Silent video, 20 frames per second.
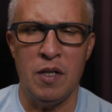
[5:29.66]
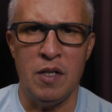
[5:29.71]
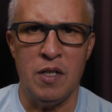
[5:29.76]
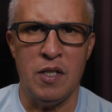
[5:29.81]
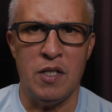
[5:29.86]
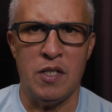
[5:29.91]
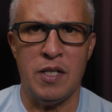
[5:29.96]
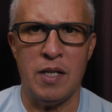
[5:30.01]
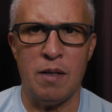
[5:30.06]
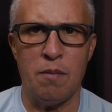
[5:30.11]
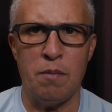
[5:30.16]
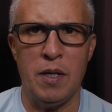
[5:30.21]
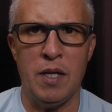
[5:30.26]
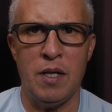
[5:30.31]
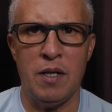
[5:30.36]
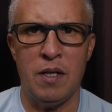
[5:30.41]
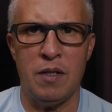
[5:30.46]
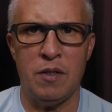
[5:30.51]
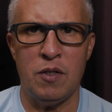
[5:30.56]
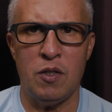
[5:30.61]

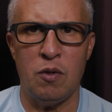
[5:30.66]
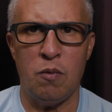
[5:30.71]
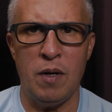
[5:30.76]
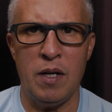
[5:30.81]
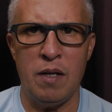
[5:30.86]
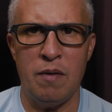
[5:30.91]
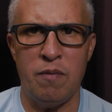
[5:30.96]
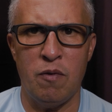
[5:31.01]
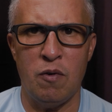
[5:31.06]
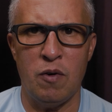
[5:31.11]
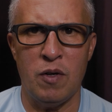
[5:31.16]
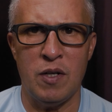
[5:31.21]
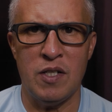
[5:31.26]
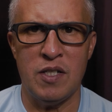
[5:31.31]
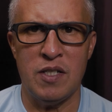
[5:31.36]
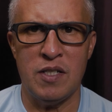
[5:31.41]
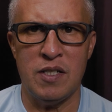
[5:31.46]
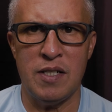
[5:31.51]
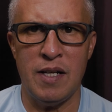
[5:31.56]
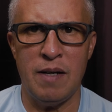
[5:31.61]
Sigma 24 to
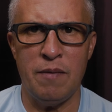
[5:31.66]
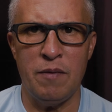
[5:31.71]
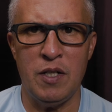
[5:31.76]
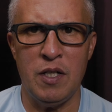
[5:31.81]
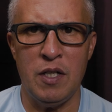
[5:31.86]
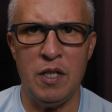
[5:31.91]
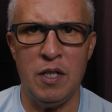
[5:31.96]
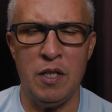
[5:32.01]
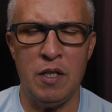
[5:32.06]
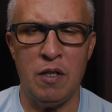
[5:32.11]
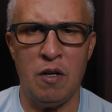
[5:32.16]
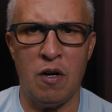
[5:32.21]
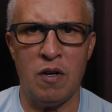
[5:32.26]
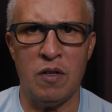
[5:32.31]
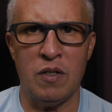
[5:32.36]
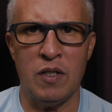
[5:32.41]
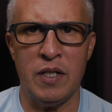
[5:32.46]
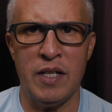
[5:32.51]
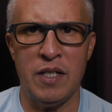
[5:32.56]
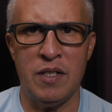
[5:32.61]
70
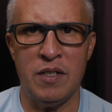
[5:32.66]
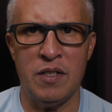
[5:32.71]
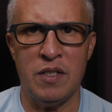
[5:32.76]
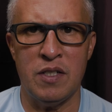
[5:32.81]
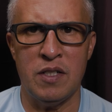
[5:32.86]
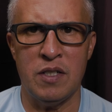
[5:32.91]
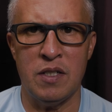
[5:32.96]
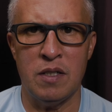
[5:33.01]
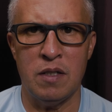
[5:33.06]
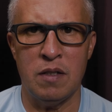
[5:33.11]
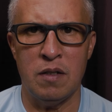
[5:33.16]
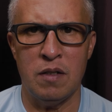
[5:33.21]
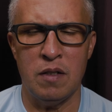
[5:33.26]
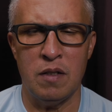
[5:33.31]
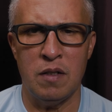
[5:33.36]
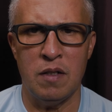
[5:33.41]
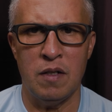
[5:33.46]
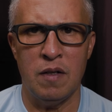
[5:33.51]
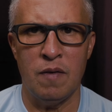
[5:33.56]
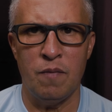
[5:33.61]
art lens
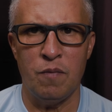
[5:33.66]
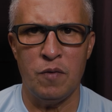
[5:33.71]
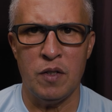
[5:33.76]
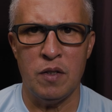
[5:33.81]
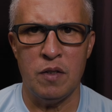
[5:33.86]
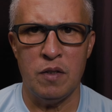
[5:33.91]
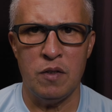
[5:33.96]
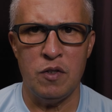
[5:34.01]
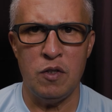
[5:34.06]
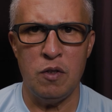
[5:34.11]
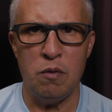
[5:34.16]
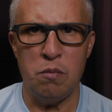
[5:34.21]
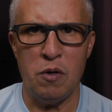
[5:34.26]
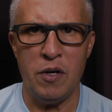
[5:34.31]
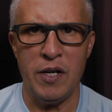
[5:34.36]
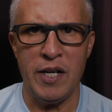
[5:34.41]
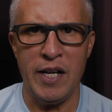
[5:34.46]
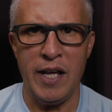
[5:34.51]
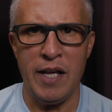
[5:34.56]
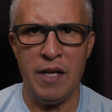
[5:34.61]

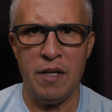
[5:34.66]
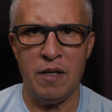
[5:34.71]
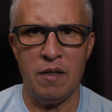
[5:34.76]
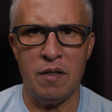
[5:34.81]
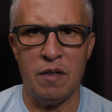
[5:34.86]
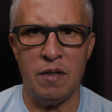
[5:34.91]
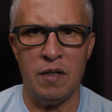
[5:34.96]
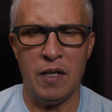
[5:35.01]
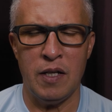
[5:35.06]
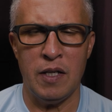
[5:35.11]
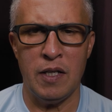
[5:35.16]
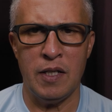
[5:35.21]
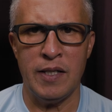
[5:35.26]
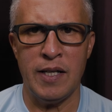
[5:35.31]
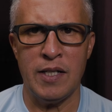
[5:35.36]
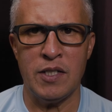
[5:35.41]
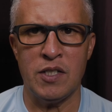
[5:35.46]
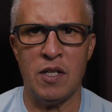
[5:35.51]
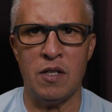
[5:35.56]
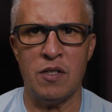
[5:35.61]
2.8, and
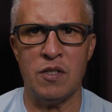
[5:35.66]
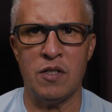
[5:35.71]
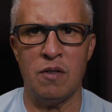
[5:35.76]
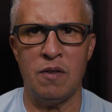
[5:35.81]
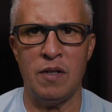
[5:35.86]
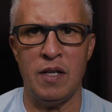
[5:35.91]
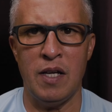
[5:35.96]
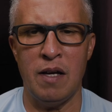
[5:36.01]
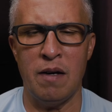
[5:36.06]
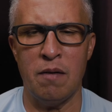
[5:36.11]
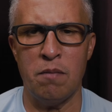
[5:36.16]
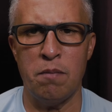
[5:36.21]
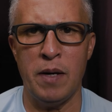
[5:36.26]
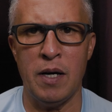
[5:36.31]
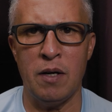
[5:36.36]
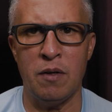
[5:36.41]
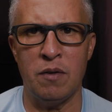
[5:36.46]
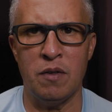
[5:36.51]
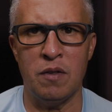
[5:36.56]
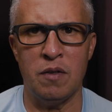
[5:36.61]
that's also EF
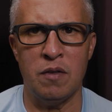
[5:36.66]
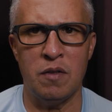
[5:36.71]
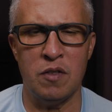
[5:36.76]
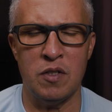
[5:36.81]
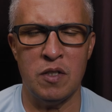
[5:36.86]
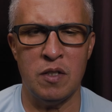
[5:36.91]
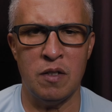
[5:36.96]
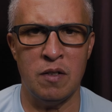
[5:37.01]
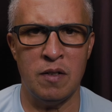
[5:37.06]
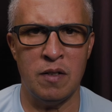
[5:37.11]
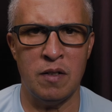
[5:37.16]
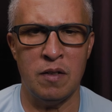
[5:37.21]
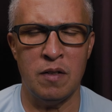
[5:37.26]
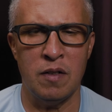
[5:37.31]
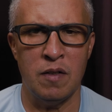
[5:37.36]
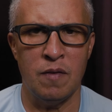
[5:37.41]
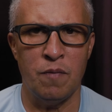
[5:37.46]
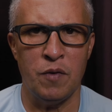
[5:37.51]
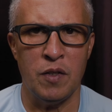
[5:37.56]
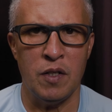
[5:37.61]
mount. So
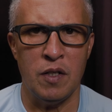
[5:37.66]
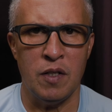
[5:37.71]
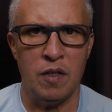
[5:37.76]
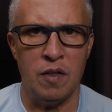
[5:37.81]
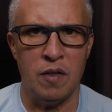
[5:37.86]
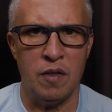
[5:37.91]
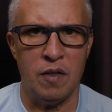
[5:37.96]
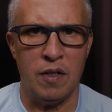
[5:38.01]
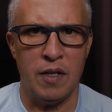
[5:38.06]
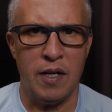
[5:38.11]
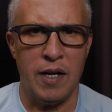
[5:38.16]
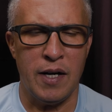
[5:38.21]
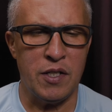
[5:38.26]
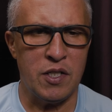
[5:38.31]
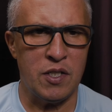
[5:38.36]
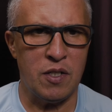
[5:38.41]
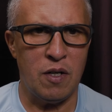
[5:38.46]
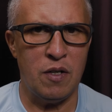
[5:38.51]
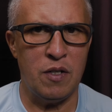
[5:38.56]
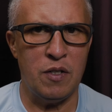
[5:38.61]
I
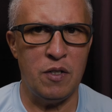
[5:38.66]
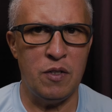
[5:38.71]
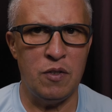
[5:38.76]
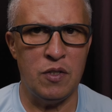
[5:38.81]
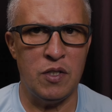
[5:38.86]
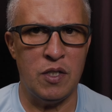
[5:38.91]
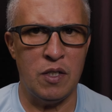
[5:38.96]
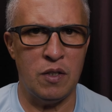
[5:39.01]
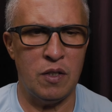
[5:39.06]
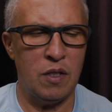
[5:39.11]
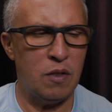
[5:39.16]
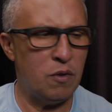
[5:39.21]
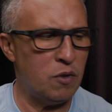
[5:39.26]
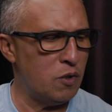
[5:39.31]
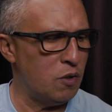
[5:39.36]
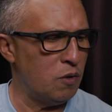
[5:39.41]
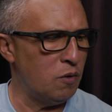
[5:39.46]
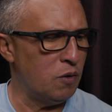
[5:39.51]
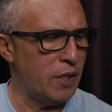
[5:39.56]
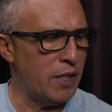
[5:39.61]
started using those
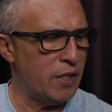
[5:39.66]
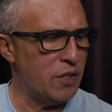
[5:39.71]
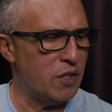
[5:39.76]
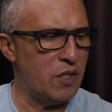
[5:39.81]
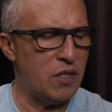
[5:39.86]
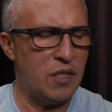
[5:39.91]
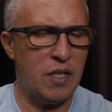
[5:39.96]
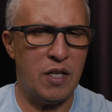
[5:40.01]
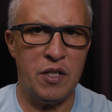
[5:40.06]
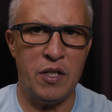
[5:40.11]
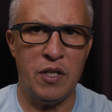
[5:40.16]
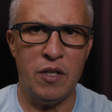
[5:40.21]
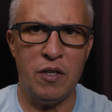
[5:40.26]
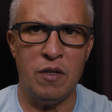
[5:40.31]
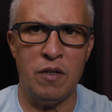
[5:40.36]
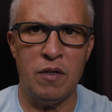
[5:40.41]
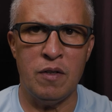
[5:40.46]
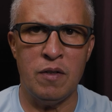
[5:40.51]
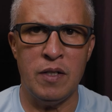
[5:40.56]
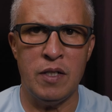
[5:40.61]
two lenses on
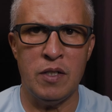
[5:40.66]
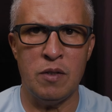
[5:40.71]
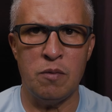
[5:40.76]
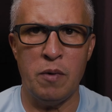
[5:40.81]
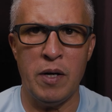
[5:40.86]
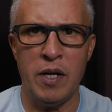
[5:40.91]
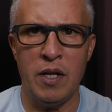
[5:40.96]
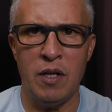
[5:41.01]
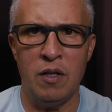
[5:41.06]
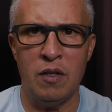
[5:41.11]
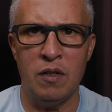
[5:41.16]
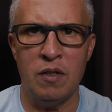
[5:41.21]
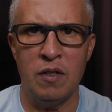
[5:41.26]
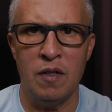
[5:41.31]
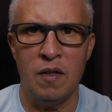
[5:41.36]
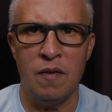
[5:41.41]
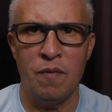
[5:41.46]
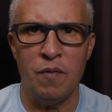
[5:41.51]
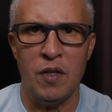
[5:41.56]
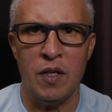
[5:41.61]
here as well.
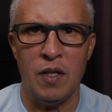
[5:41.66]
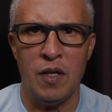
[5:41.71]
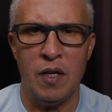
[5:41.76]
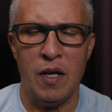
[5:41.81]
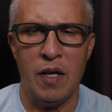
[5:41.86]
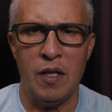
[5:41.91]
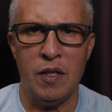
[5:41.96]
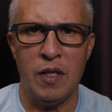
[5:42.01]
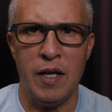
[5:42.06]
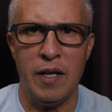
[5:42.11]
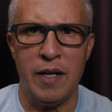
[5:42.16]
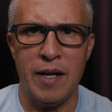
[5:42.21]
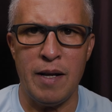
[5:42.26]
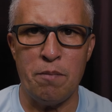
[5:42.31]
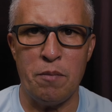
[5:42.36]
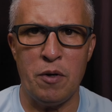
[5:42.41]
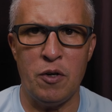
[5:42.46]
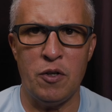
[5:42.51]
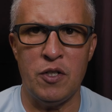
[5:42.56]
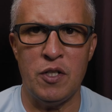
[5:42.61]
And then I
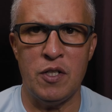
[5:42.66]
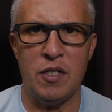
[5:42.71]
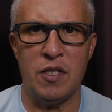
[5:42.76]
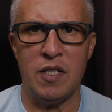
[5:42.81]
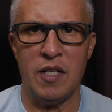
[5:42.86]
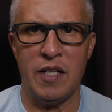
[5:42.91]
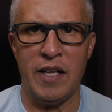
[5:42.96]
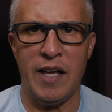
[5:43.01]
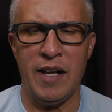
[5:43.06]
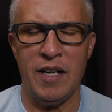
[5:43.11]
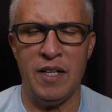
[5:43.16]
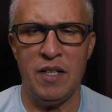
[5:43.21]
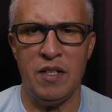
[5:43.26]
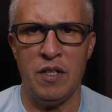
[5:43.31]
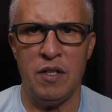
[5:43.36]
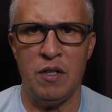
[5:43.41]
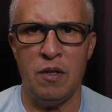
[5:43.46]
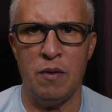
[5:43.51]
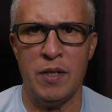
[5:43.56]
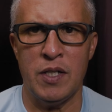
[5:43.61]
purchased the Canon
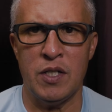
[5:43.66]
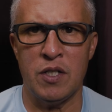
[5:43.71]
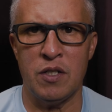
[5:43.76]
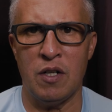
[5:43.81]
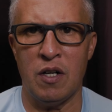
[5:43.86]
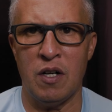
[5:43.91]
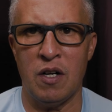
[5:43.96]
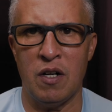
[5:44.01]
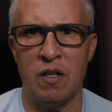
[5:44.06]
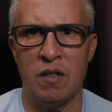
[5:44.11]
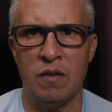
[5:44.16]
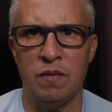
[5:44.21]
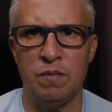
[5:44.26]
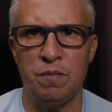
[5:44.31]
EOS R.